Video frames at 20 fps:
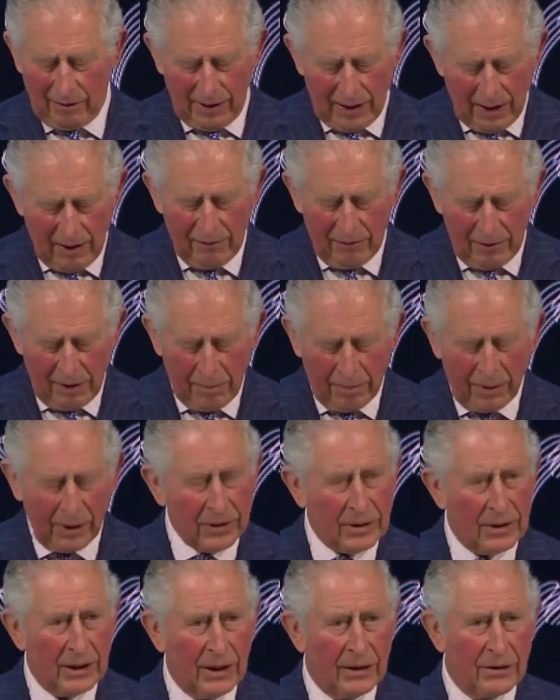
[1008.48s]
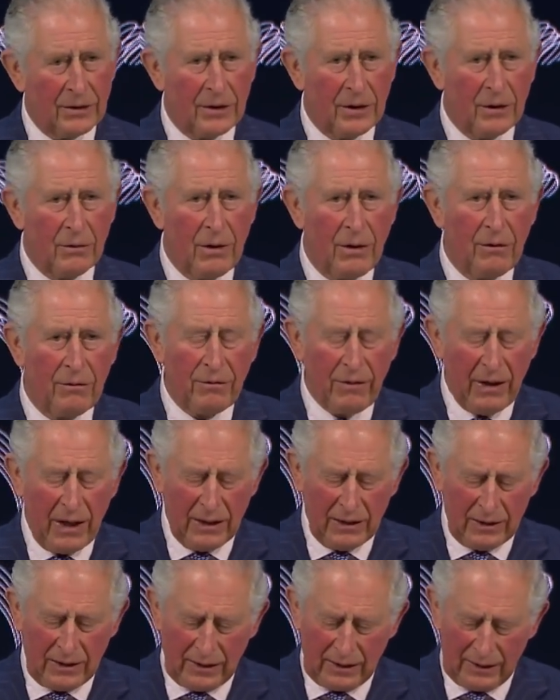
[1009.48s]
On every pressing issue we
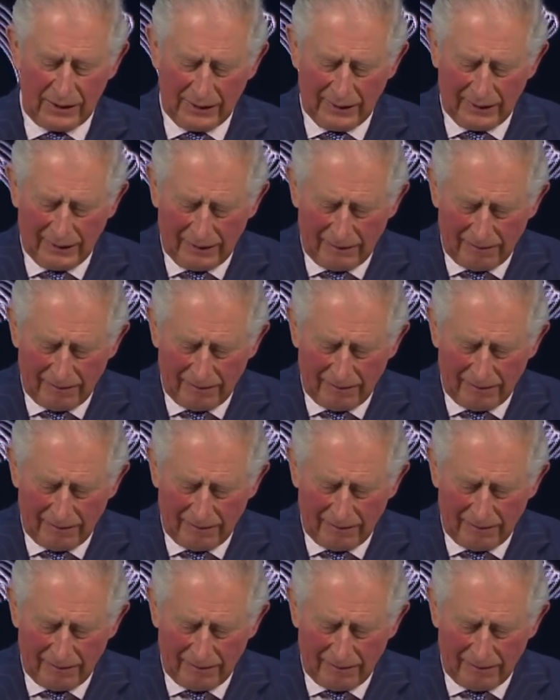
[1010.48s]
face,